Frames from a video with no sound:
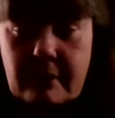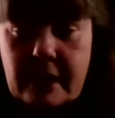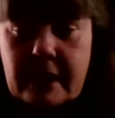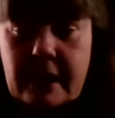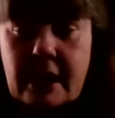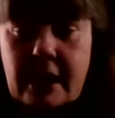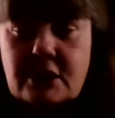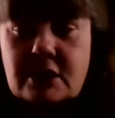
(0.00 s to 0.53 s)

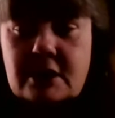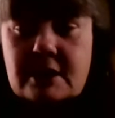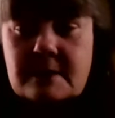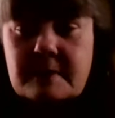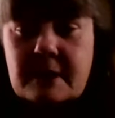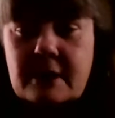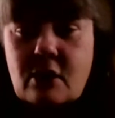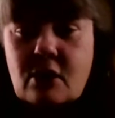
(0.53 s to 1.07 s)

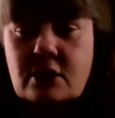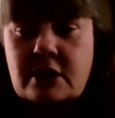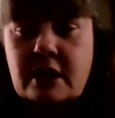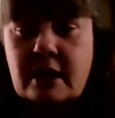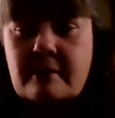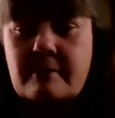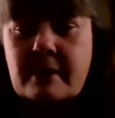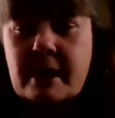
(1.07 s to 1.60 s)
medications being hard to
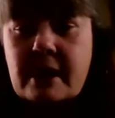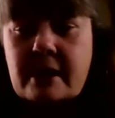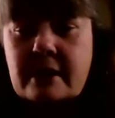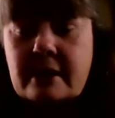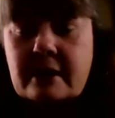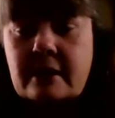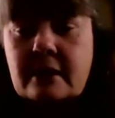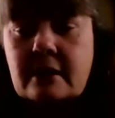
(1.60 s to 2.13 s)
come by
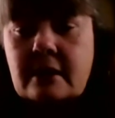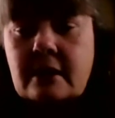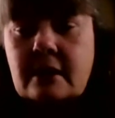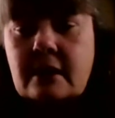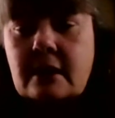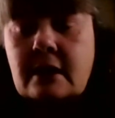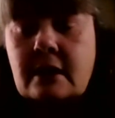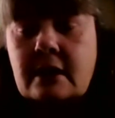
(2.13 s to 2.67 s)

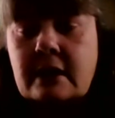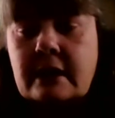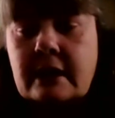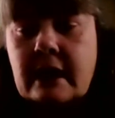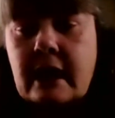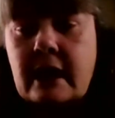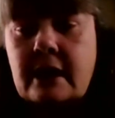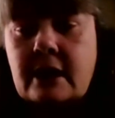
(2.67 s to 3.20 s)
in
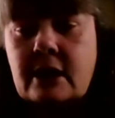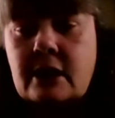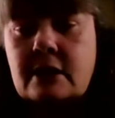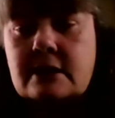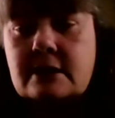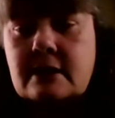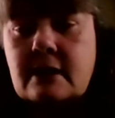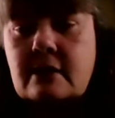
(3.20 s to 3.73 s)
Canada.
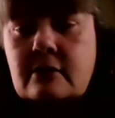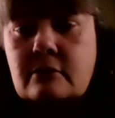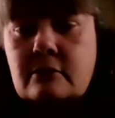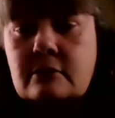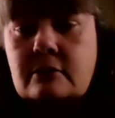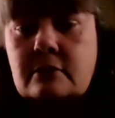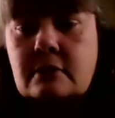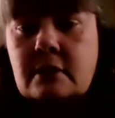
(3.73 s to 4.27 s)

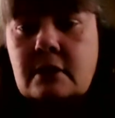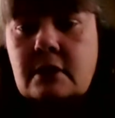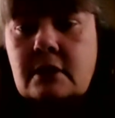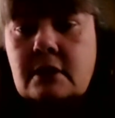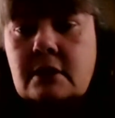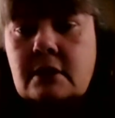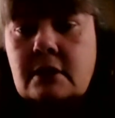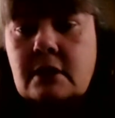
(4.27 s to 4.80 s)
So
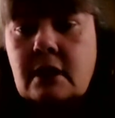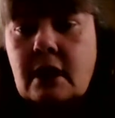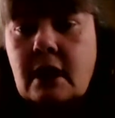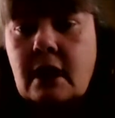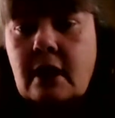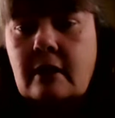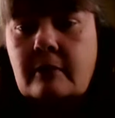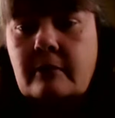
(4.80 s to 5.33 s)

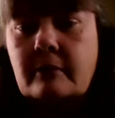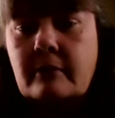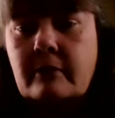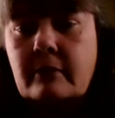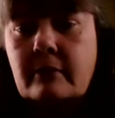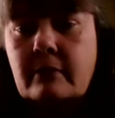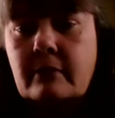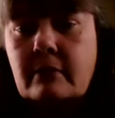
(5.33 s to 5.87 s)

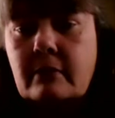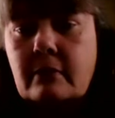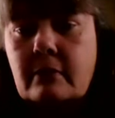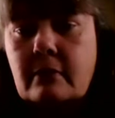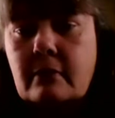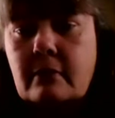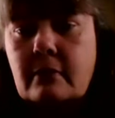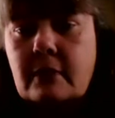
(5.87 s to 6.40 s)

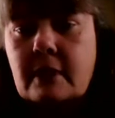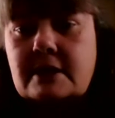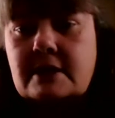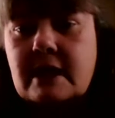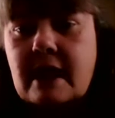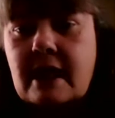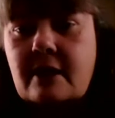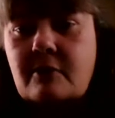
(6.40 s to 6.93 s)
that's
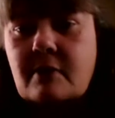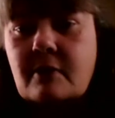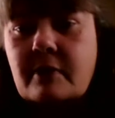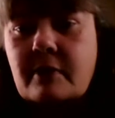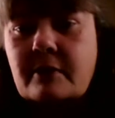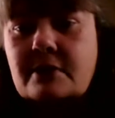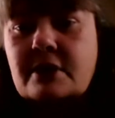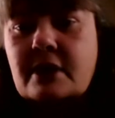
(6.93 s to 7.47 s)
kind of what
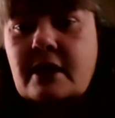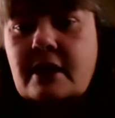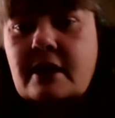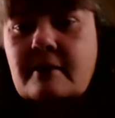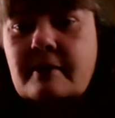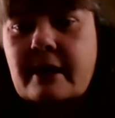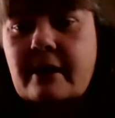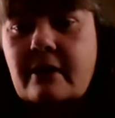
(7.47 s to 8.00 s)
we were
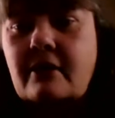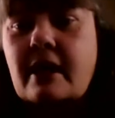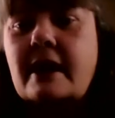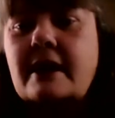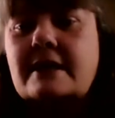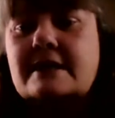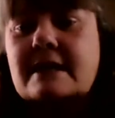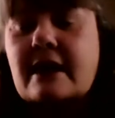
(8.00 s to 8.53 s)
talking about.
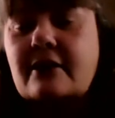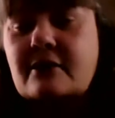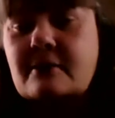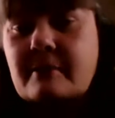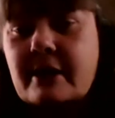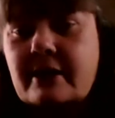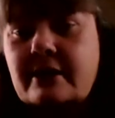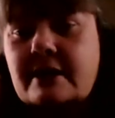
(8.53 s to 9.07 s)
Okay, South
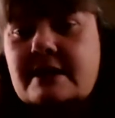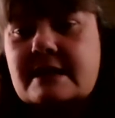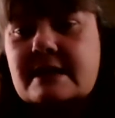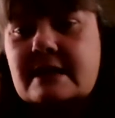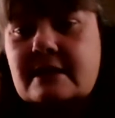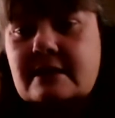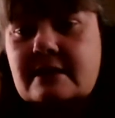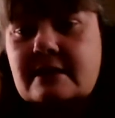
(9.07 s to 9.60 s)
American
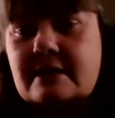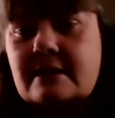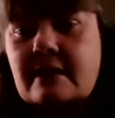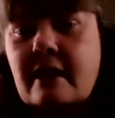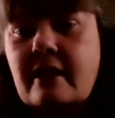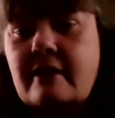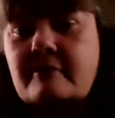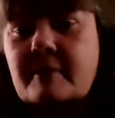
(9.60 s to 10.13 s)
cichlids and
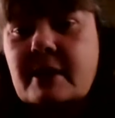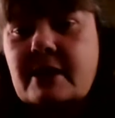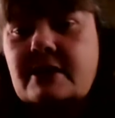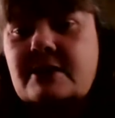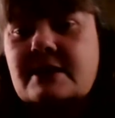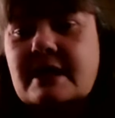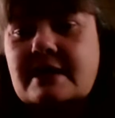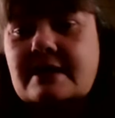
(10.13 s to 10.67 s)
live
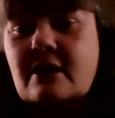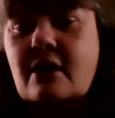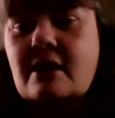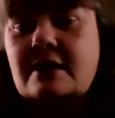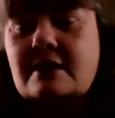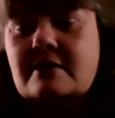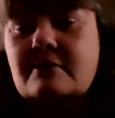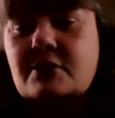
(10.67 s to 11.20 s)
bearers. That's
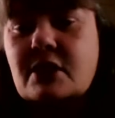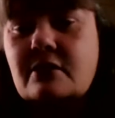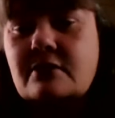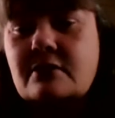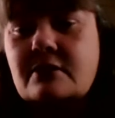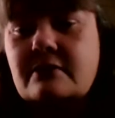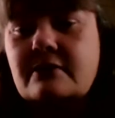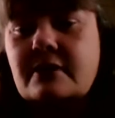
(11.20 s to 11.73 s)
awesome,
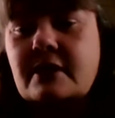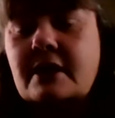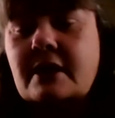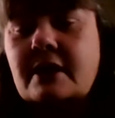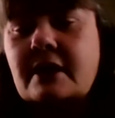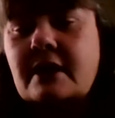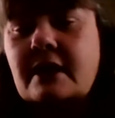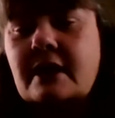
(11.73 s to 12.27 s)
Joseph.
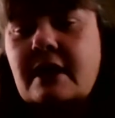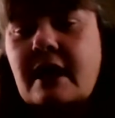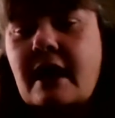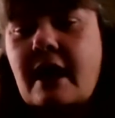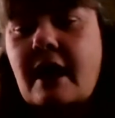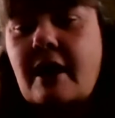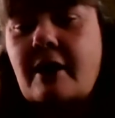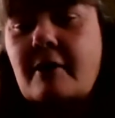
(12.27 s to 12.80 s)

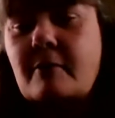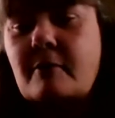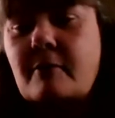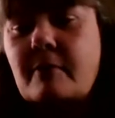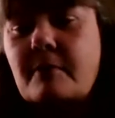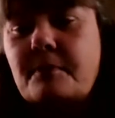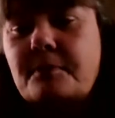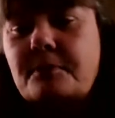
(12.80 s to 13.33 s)

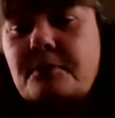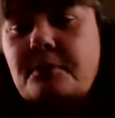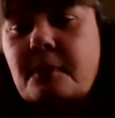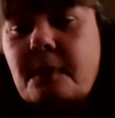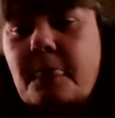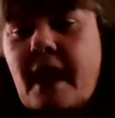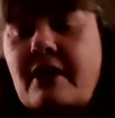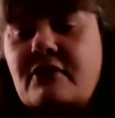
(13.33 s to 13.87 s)

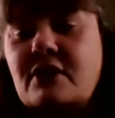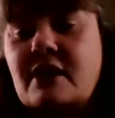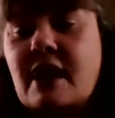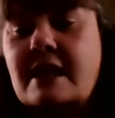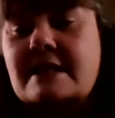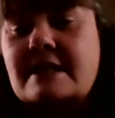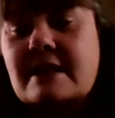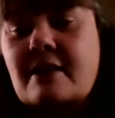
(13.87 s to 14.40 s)
If you
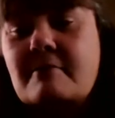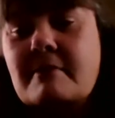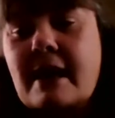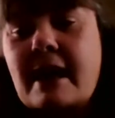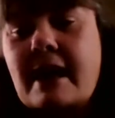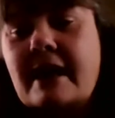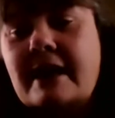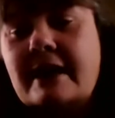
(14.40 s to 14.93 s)
guys don't
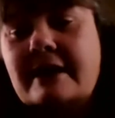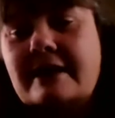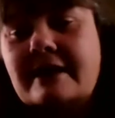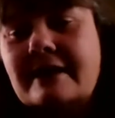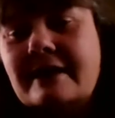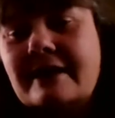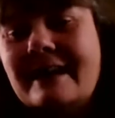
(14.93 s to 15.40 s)
mind,